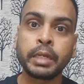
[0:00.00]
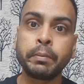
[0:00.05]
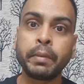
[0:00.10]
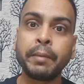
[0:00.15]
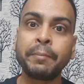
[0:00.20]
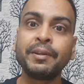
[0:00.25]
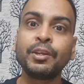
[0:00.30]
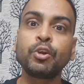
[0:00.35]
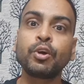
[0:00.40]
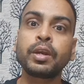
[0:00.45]

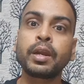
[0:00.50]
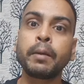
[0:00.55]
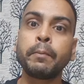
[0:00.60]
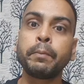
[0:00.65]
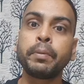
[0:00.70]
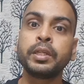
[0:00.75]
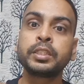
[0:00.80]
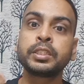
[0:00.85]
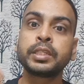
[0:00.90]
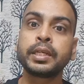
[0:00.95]
Maybe your
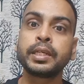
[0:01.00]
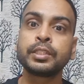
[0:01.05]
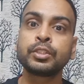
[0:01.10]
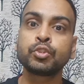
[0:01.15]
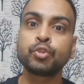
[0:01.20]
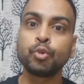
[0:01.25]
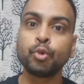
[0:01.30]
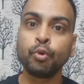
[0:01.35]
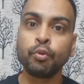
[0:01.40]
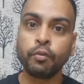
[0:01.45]
compulsion is
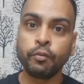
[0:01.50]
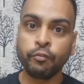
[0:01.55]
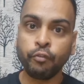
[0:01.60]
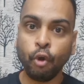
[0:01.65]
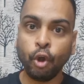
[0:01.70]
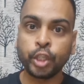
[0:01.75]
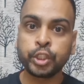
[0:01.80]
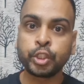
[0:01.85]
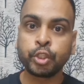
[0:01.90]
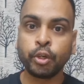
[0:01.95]
to
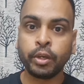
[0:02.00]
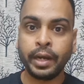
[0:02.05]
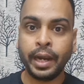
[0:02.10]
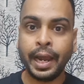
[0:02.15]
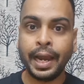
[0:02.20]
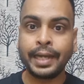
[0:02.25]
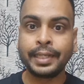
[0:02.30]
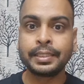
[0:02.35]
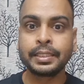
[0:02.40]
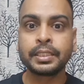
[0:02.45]
wash your
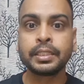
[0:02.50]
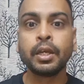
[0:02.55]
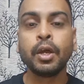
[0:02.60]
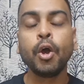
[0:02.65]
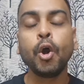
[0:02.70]
hands,